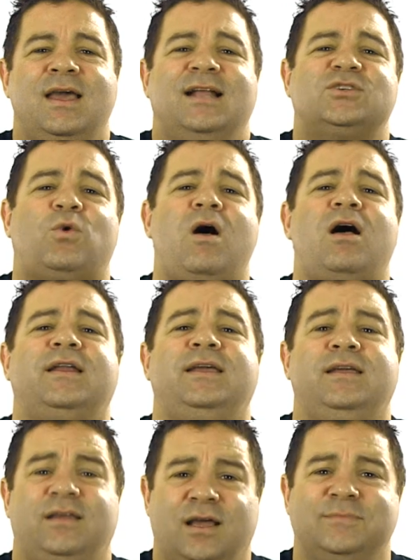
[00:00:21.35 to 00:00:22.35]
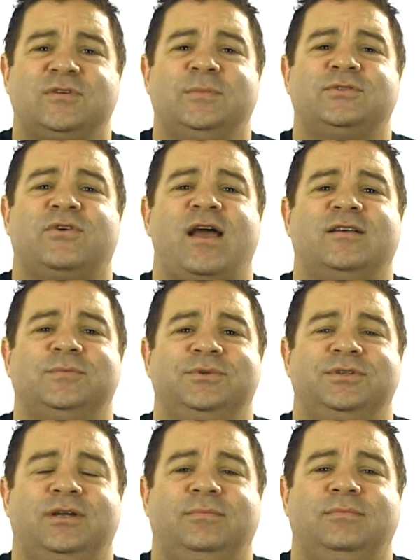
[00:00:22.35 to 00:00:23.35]
Its quality comes from its
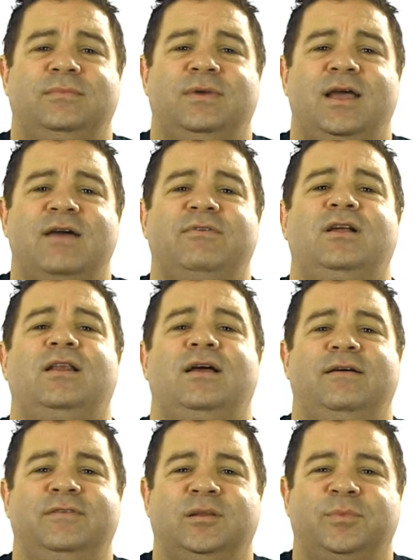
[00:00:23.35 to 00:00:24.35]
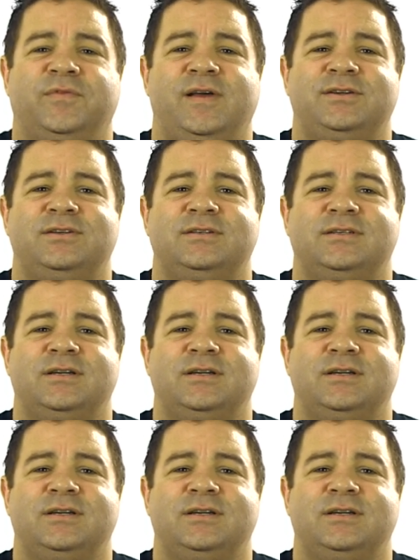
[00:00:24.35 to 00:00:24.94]
craftsmanship. Every glove in the Professional